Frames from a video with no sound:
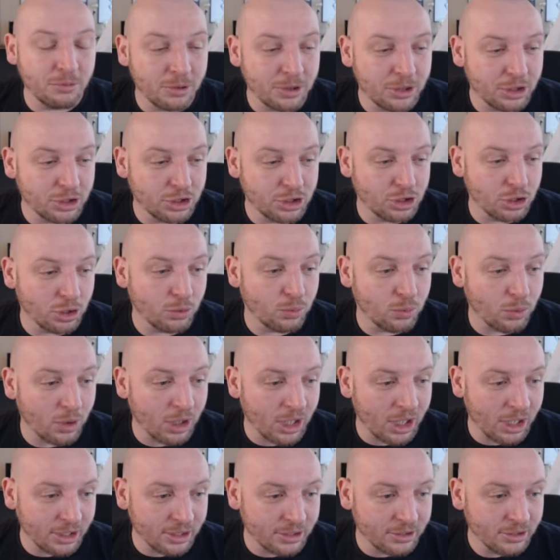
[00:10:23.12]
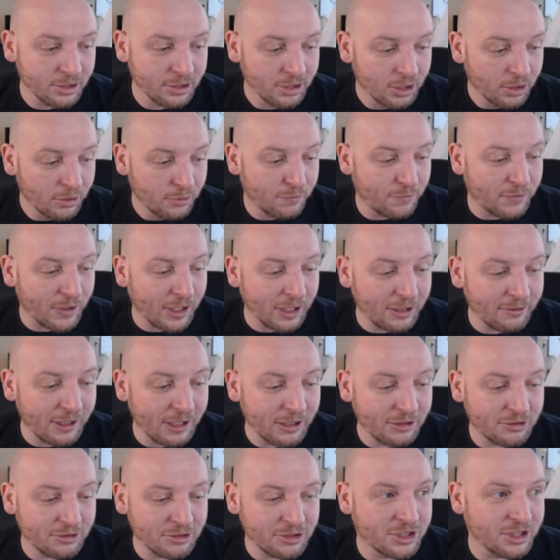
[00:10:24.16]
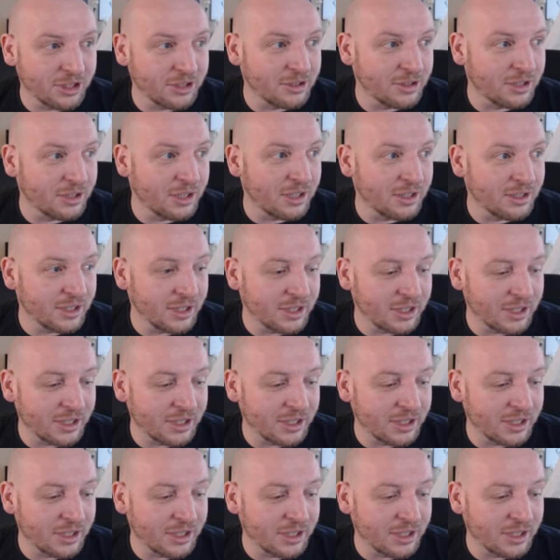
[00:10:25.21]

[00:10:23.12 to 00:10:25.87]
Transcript: with a shot wide. Vålerenga still 0-0